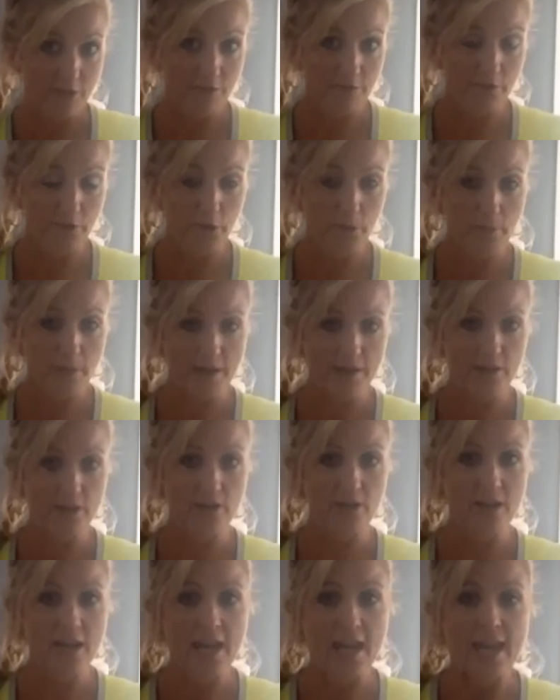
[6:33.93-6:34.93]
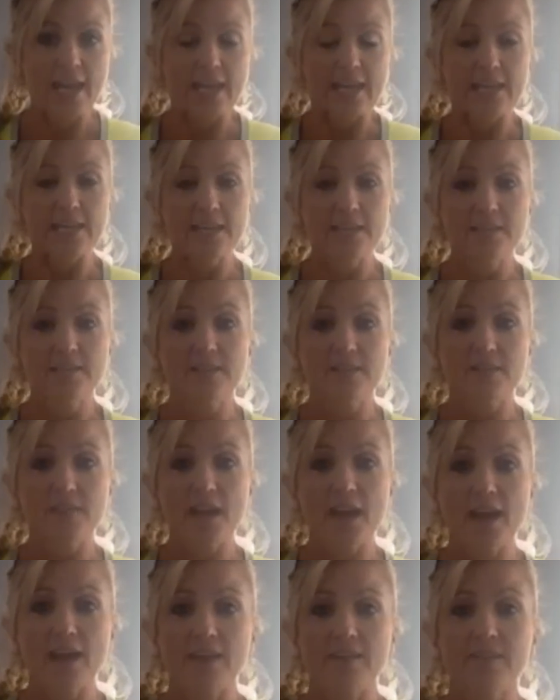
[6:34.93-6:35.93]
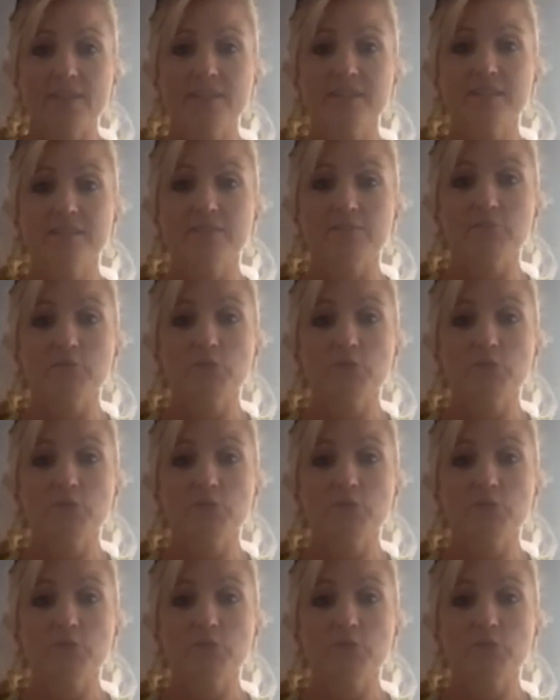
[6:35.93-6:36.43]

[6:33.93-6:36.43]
you feel better is that this